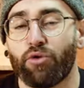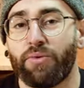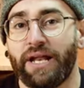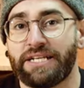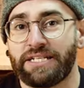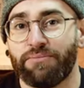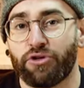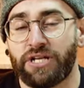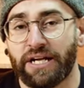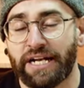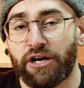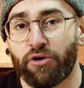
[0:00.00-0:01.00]
should double the
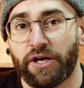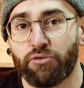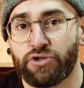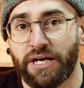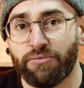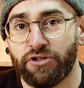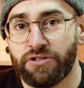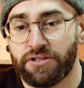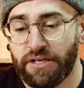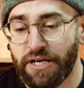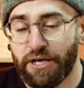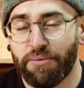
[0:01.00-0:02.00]
grit that we have
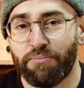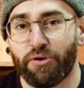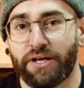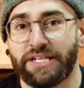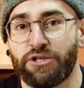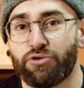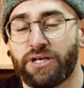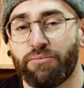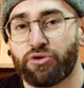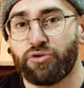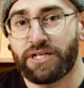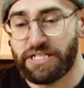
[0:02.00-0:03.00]
previously used
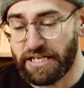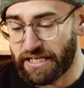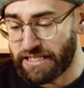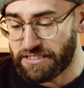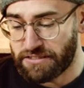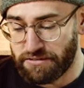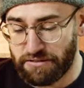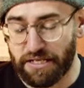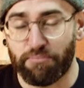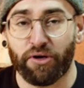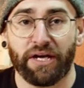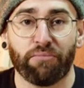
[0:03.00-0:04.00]
during the sharpening.
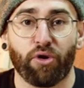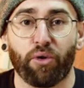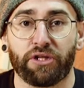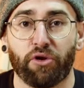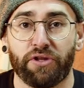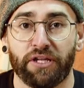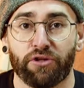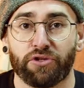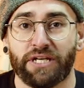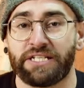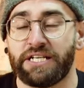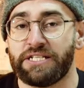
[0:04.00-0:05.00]
If we make
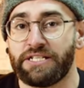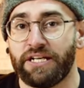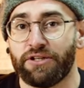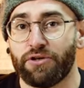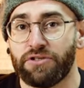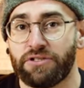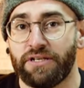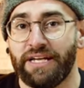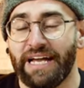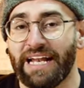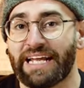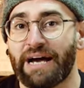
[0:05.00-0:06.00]
smaller increments,
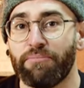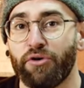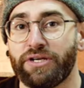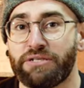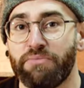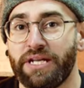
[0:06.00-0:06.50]
the process of the